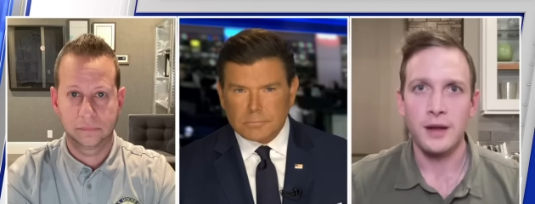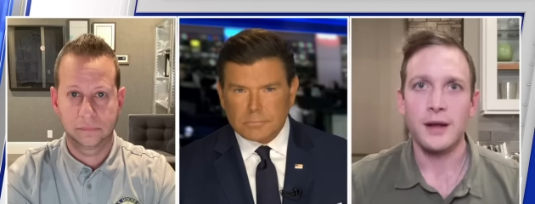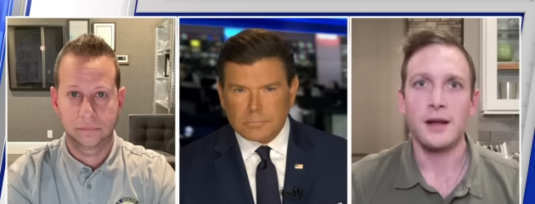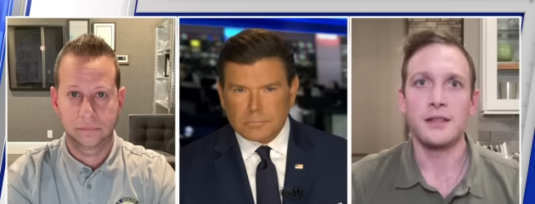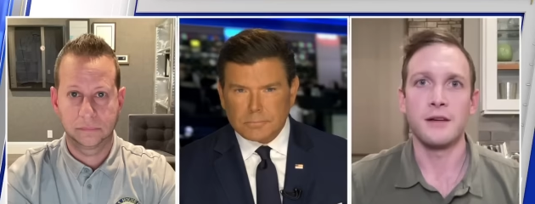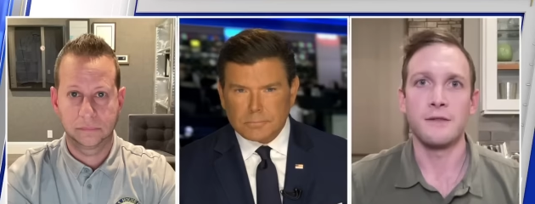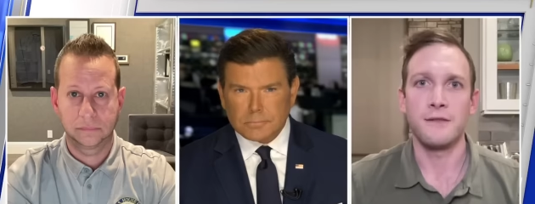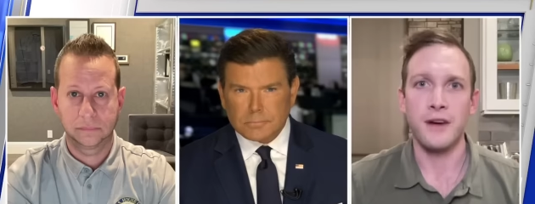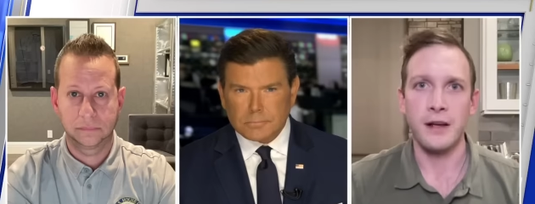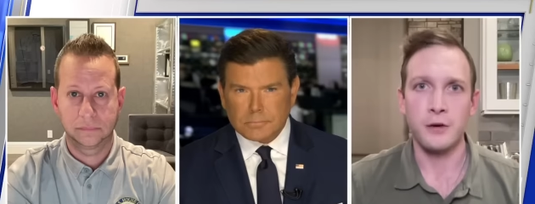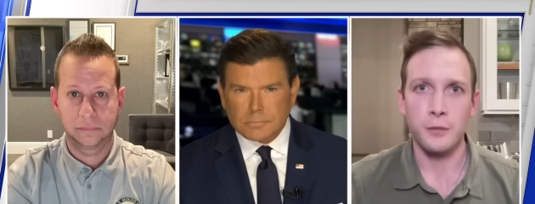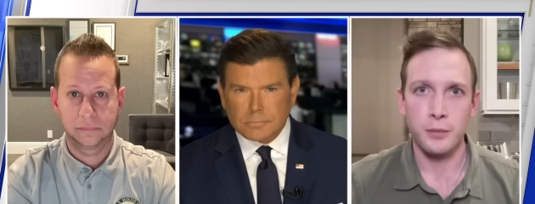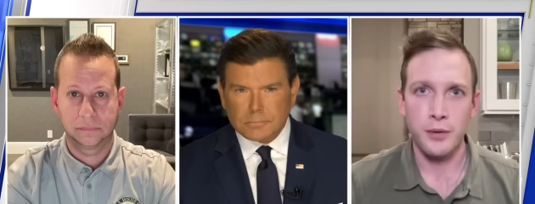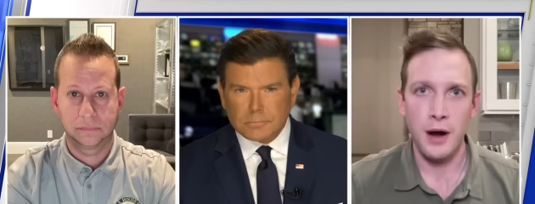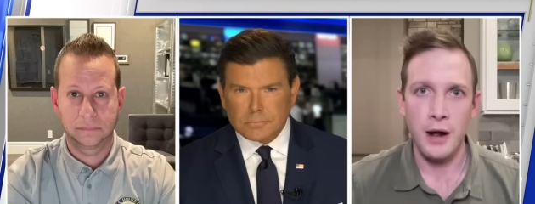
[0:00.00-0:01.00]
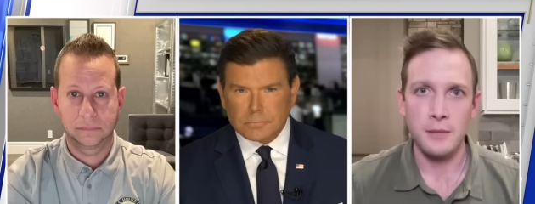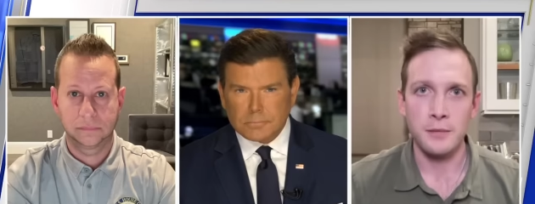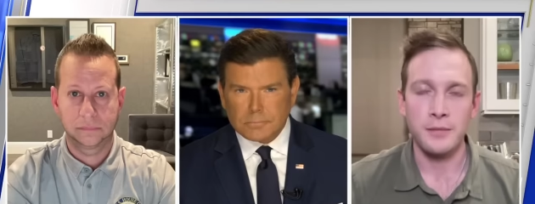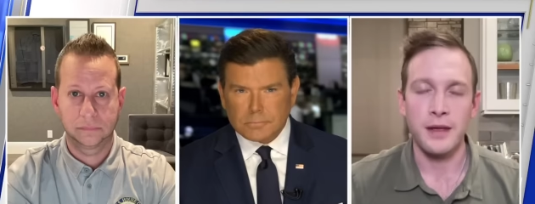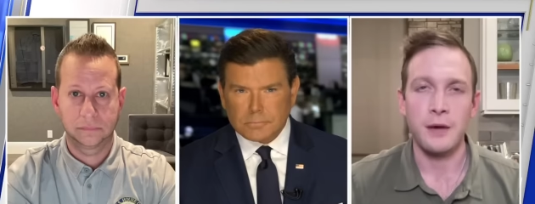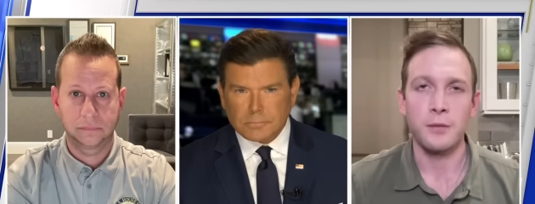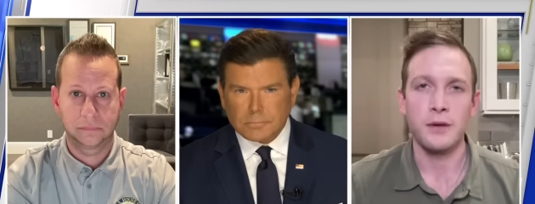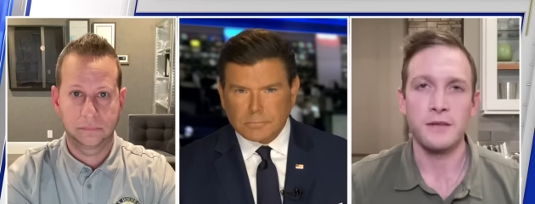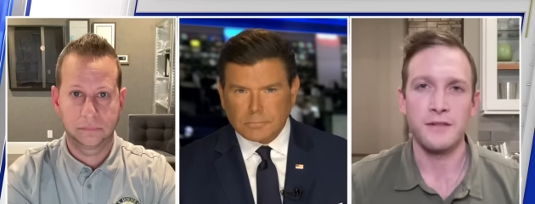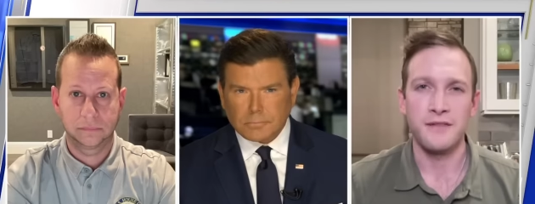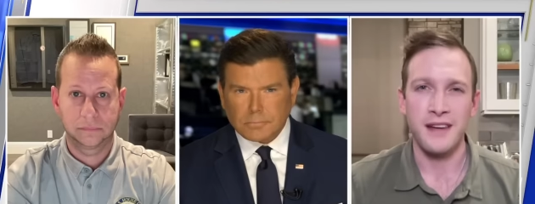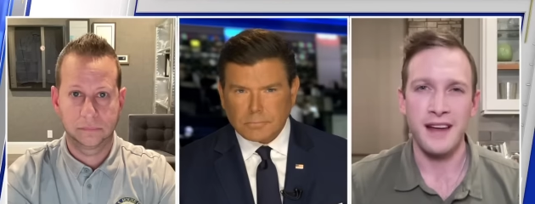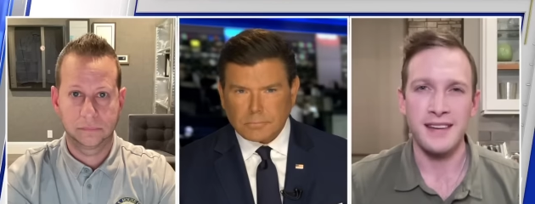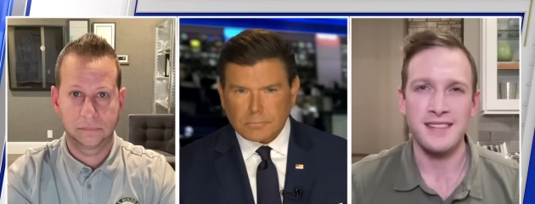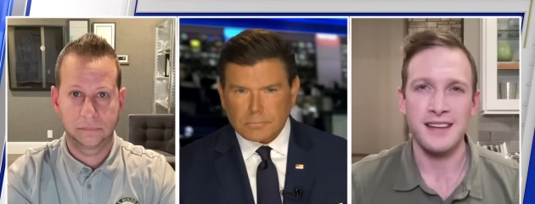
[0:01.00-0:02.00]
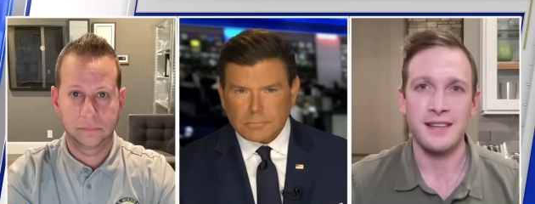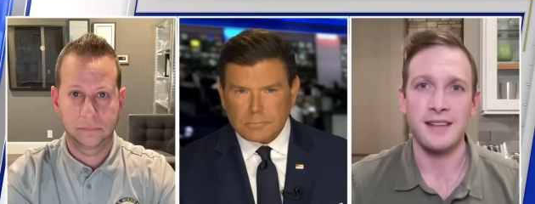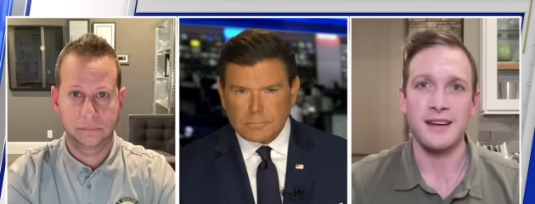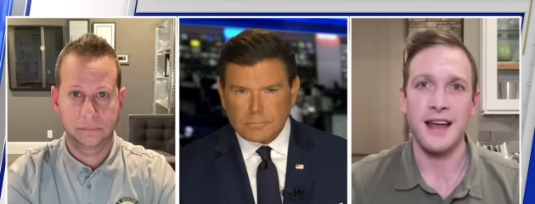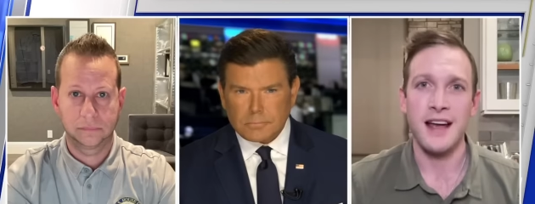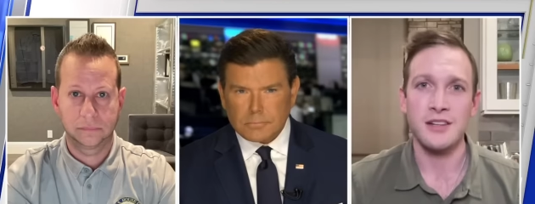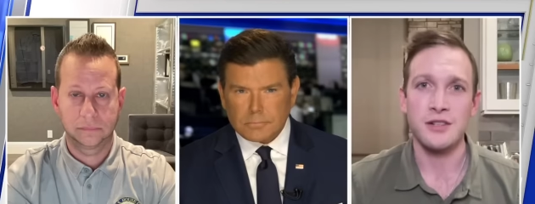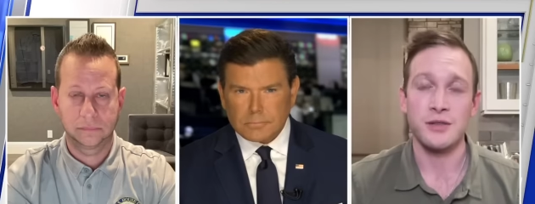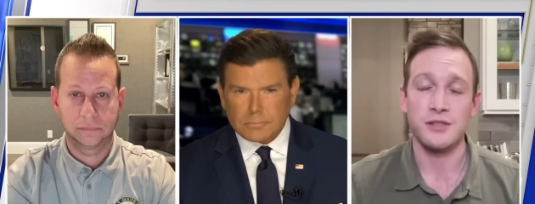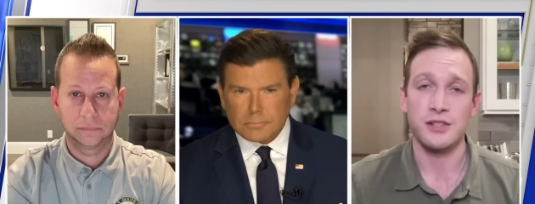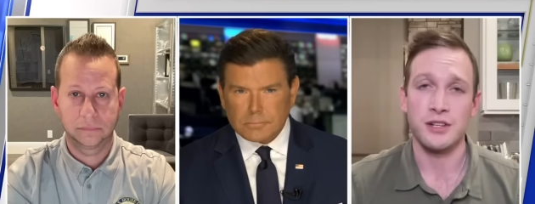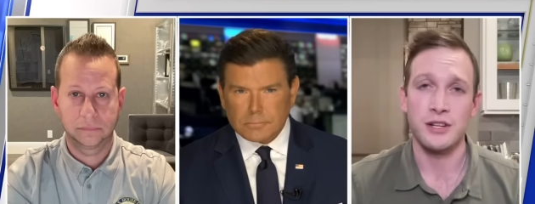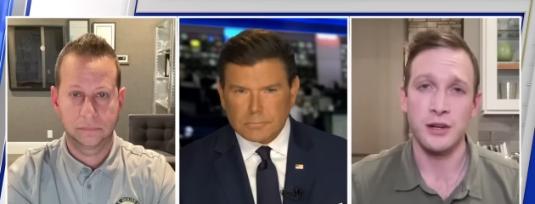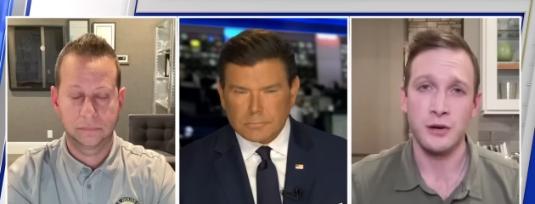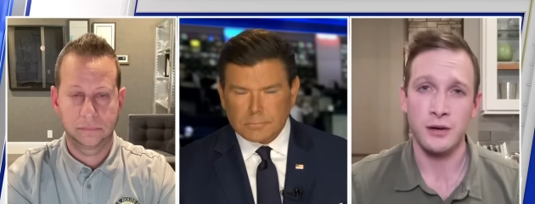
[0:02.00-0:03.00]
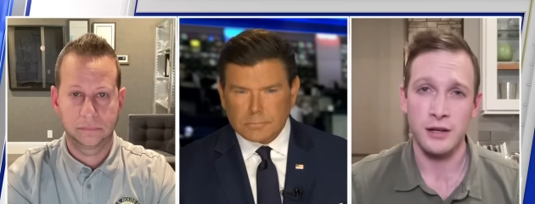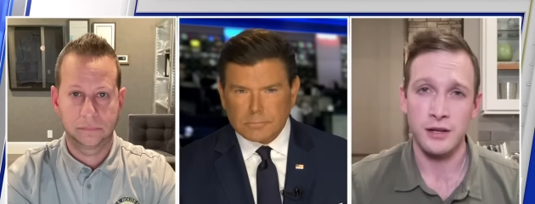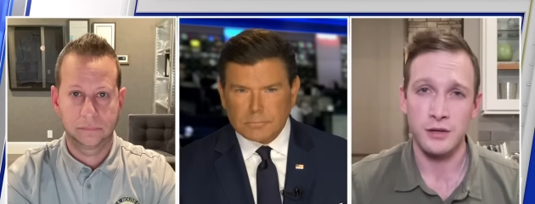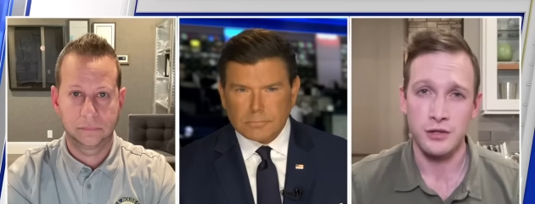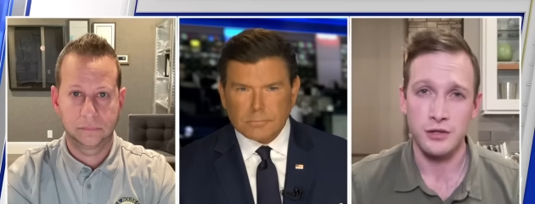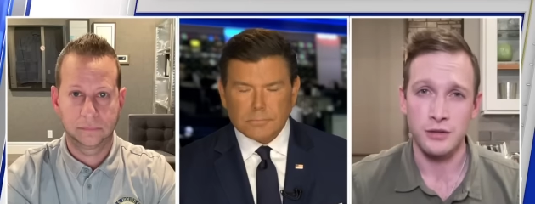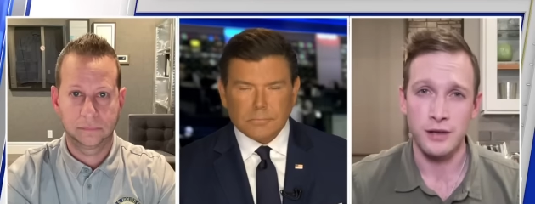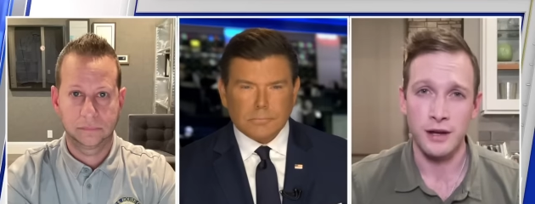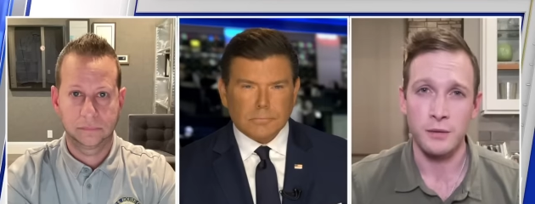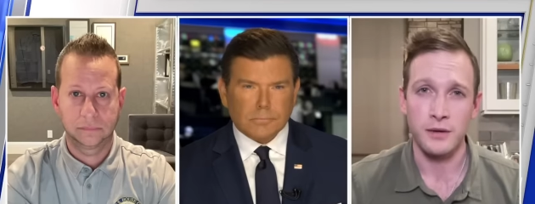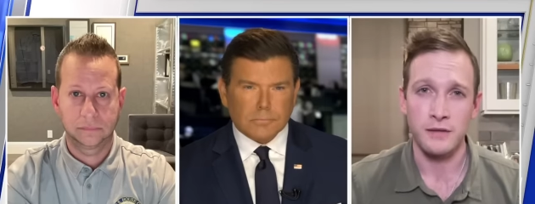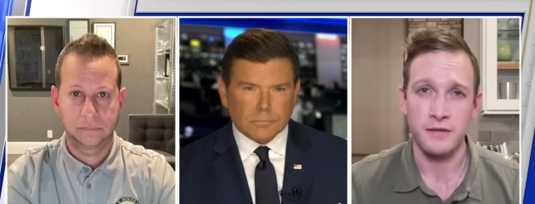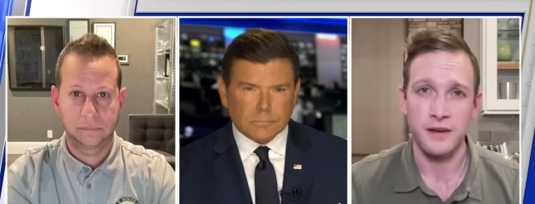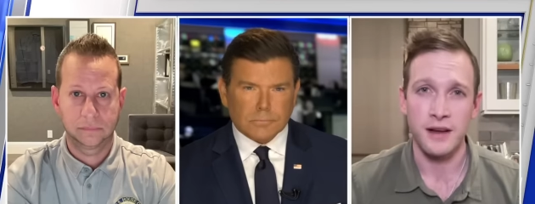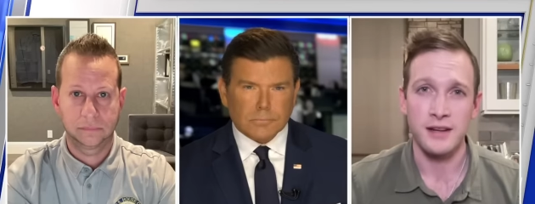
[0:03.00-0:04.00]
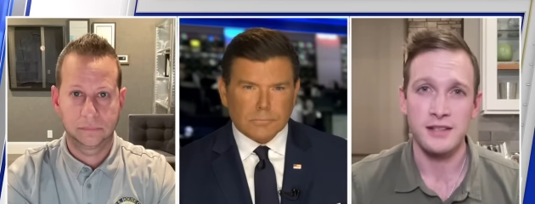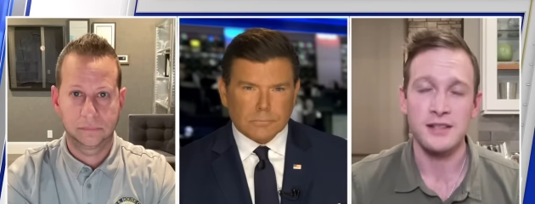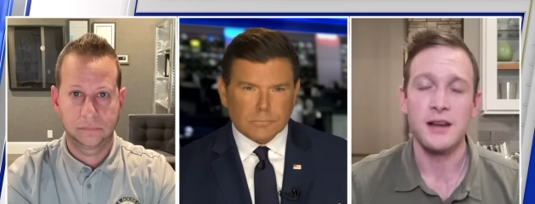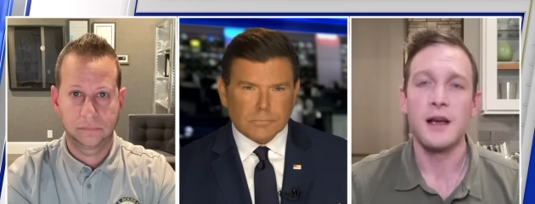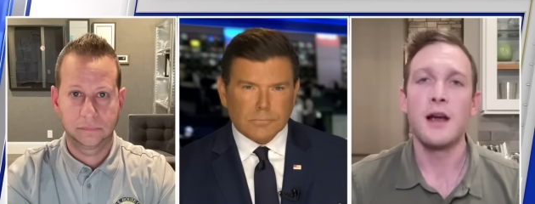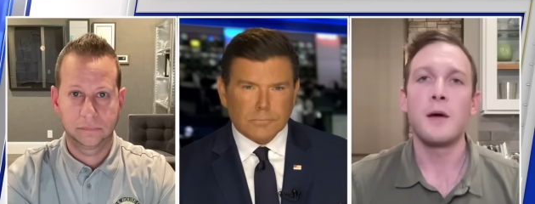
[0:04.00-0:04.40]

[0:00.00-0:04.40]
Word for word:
Speaker 1: and the vital problem that we face and the national security issue that we face,